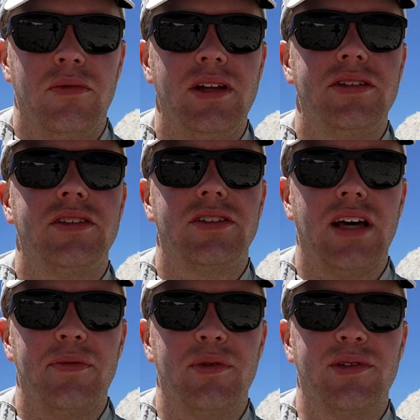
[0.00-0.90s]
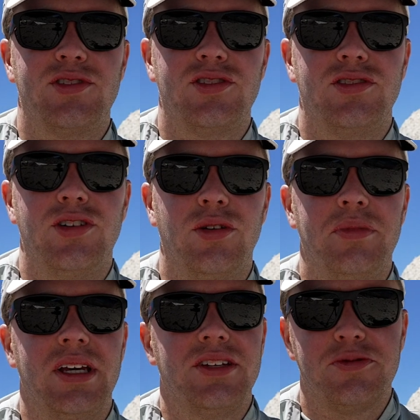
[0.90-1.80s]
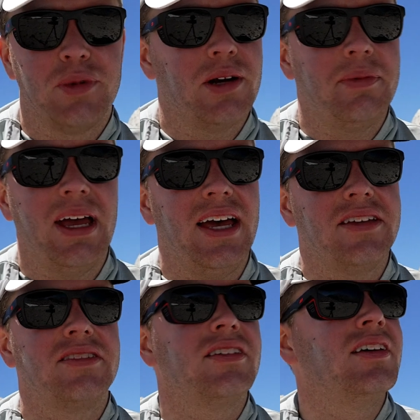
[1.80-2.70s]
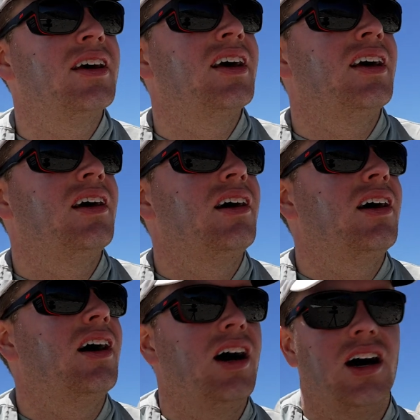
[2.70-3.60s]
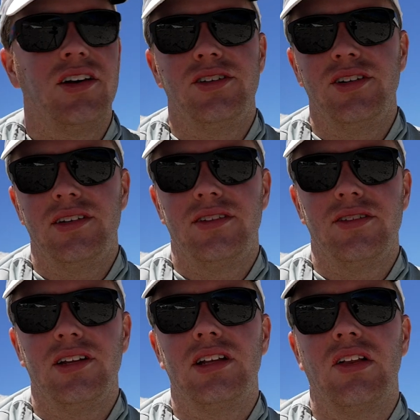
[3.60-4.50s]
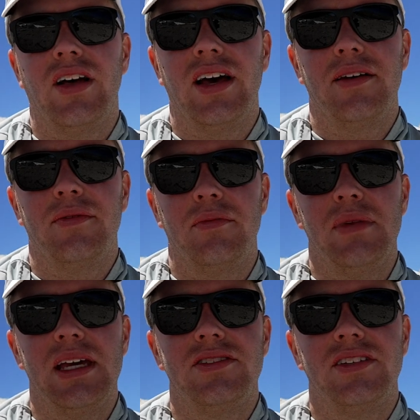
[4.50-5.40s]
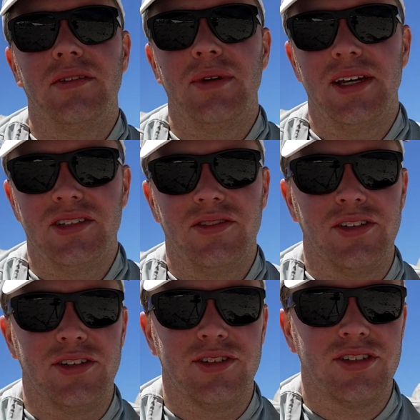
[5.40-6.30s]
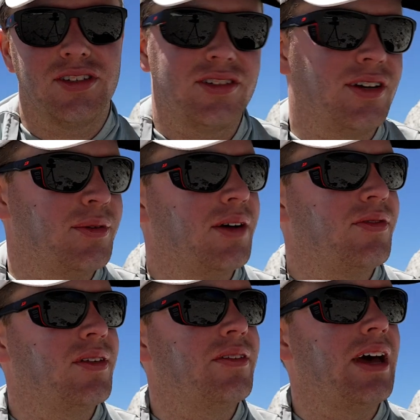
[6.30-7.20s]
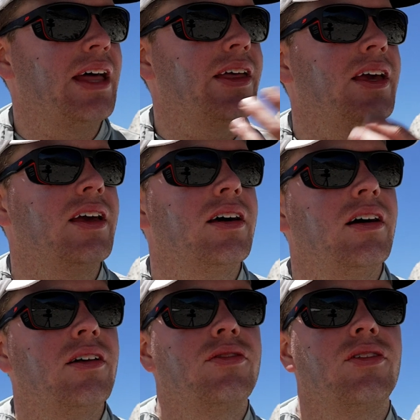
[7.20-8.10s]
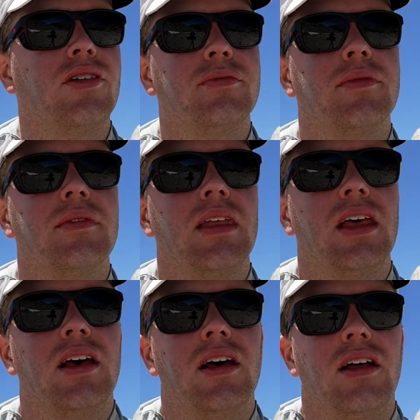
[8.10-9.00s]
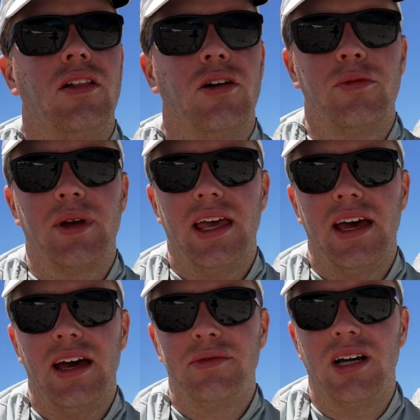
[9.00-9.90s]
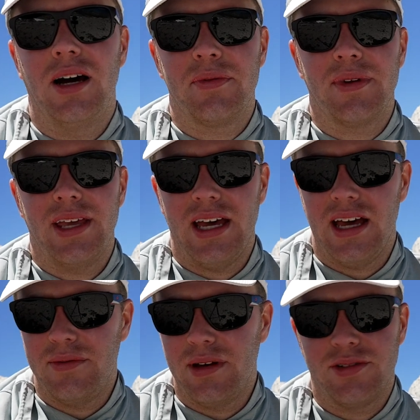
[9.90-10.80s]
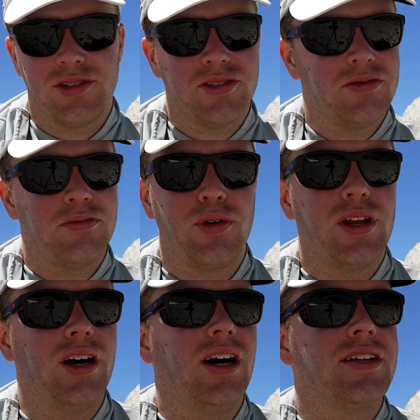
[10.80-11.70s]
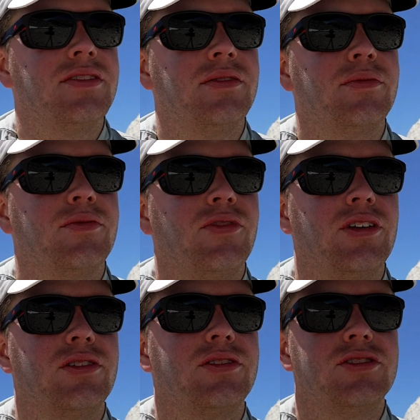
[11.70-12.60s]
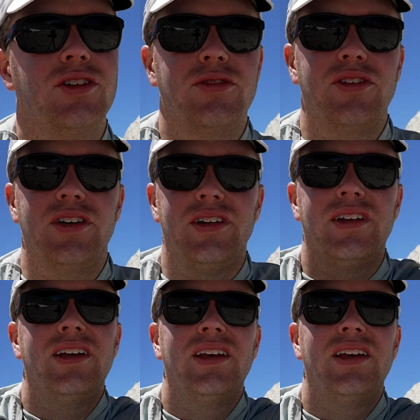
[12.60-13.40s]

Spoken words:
Made it to the top of Don't Be a Smart Pass. Good climb, amazing views coming up from the valley, from lower McCabe to upper McCabe. That was pretty awesome, fun little snowfield.